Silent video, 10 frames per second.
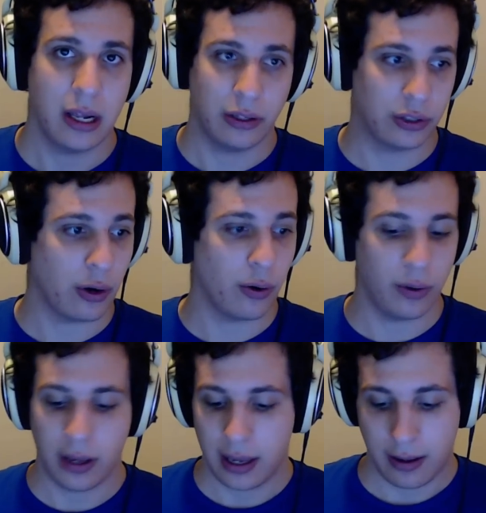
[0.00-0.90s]
So
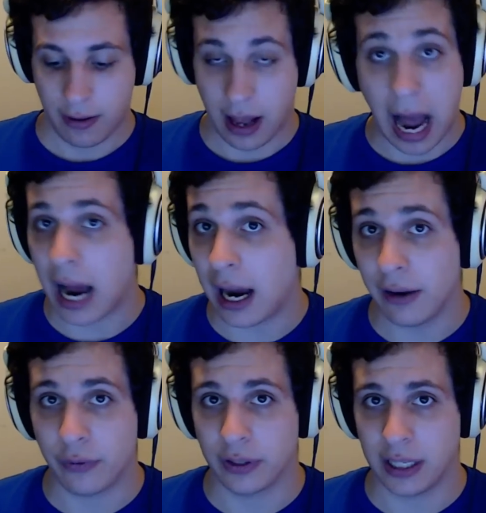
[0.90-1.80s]
I,
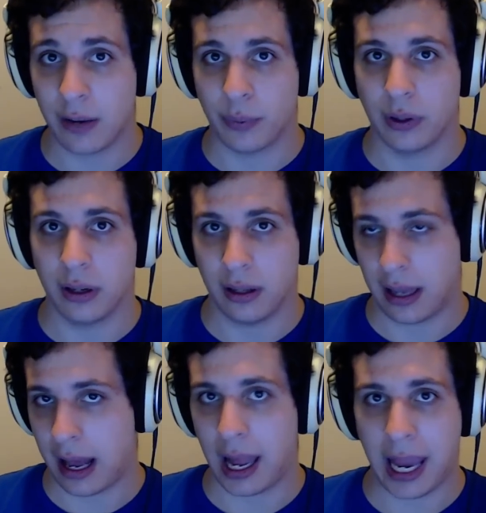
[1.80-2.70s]
for example,
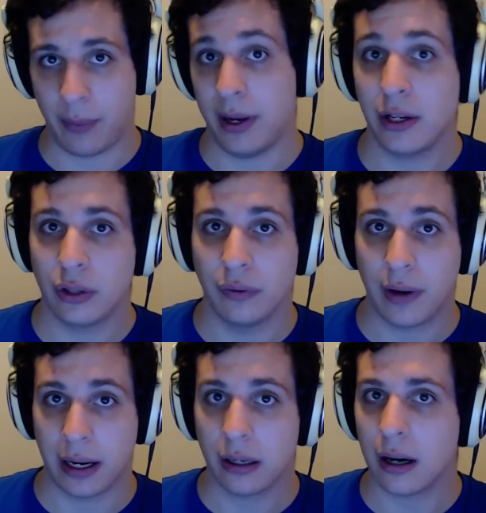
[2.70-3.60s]
I'm an entry
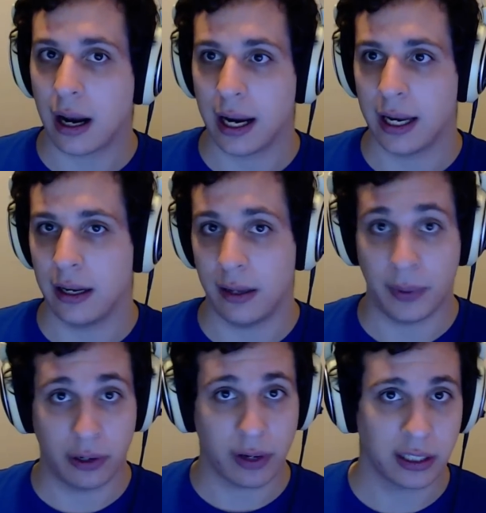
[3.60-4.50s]
fragger. I am
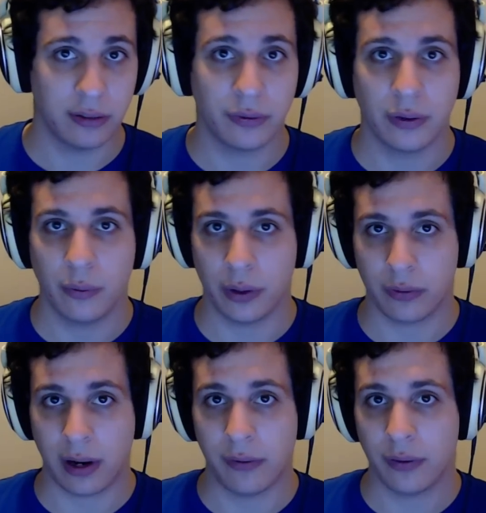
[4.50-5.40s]
aggressive with the
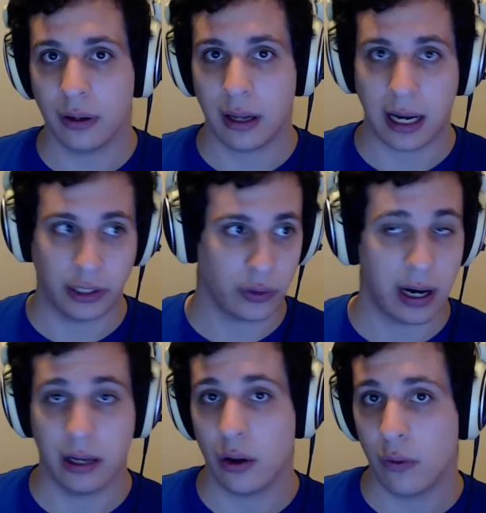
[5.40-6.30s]
rifle. I try
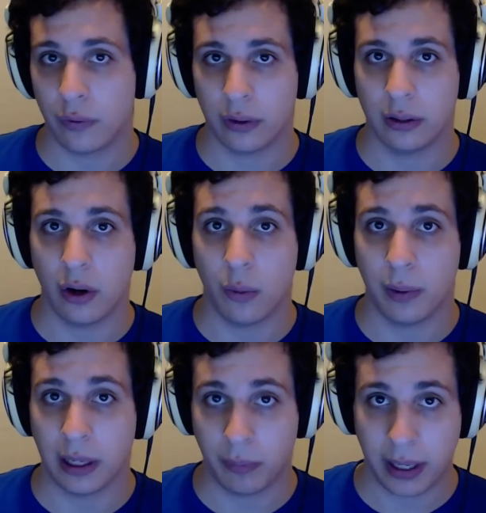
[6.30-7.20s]
to go for
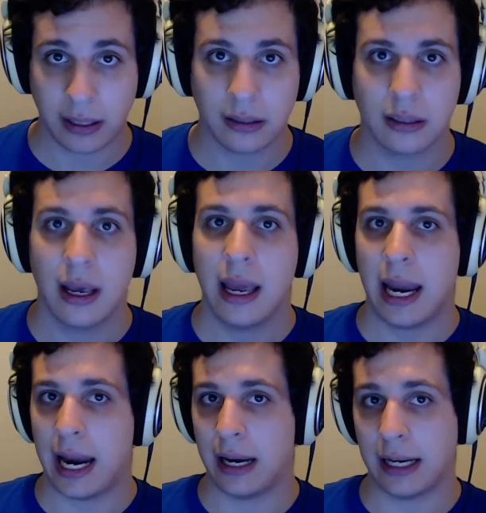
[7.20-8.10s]
opening picks,
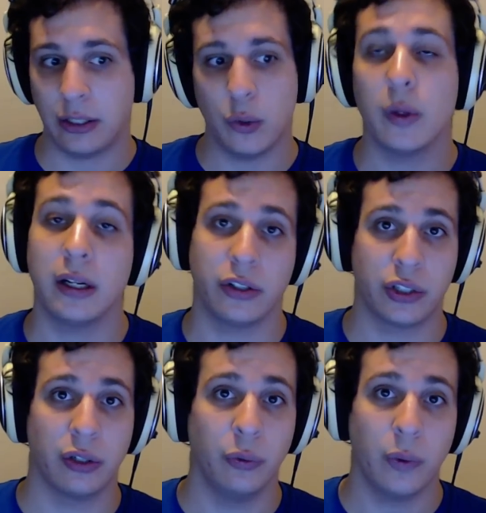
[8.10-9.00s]
and I do it in a
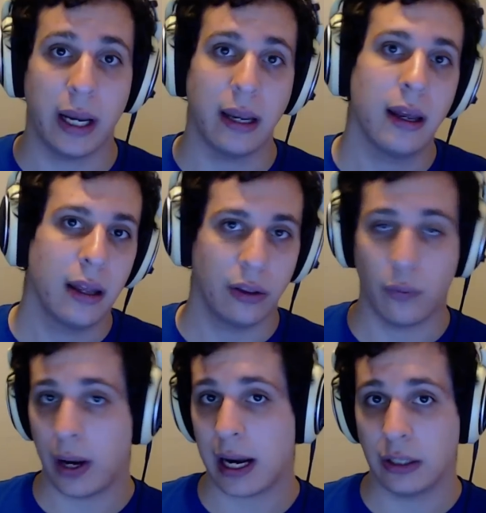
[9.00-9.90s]
certain way. The
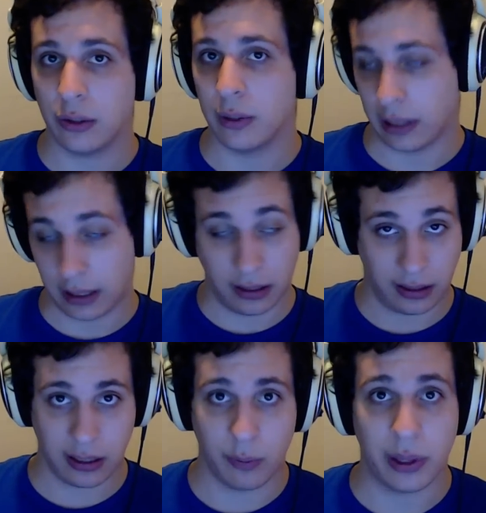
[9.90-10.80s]
way I do it is
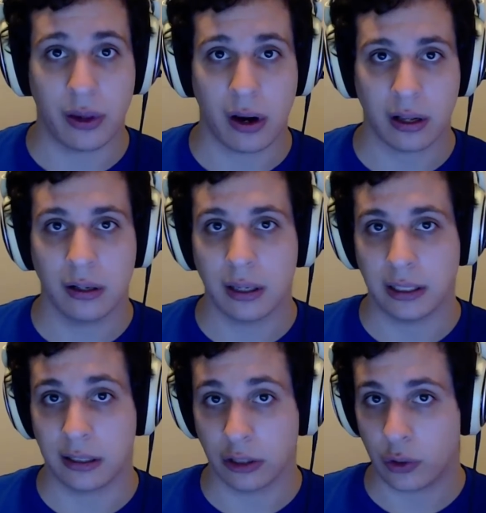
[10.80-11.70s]
still methodical. I
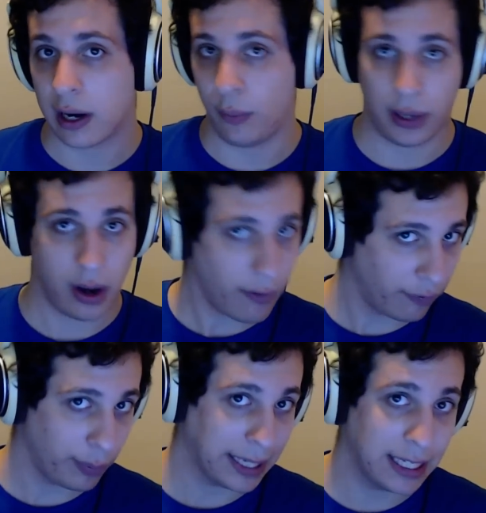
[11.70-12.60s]
still try to play off
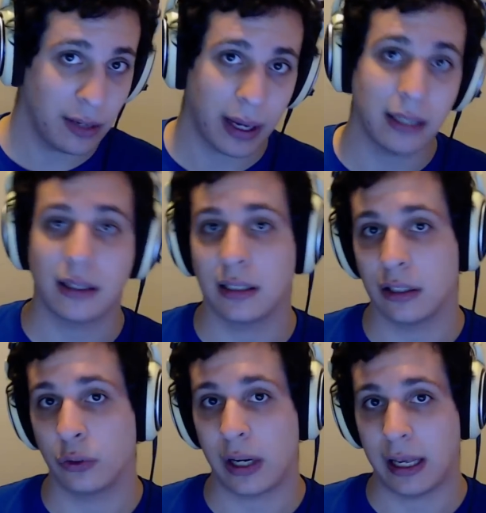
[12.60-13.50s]
of my teammates. I
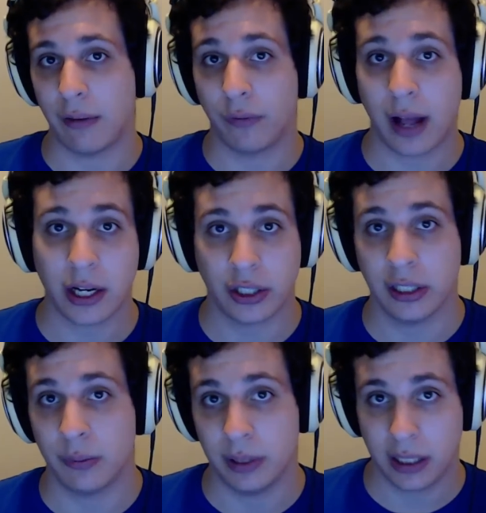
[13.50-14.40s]
still try to get flashed
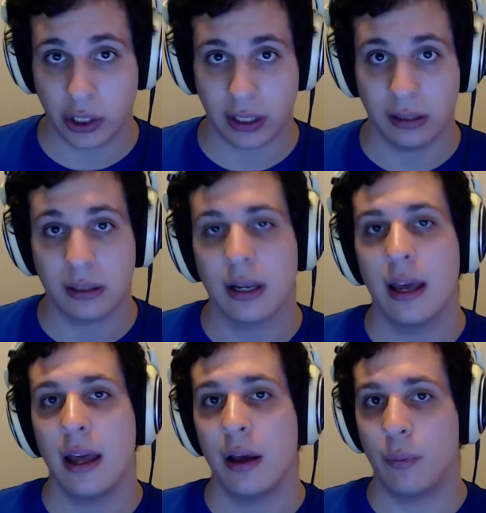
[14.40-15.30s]
into positions,
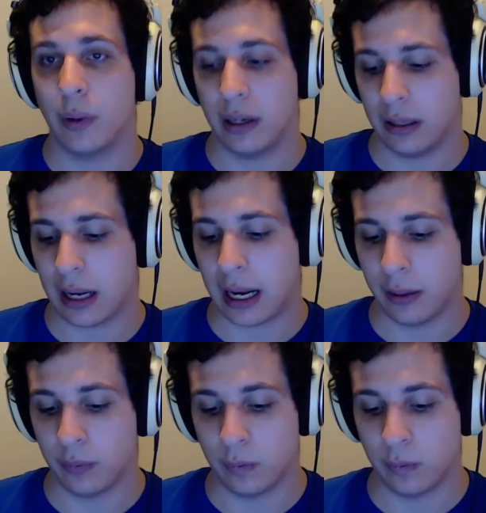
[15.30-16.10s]
but I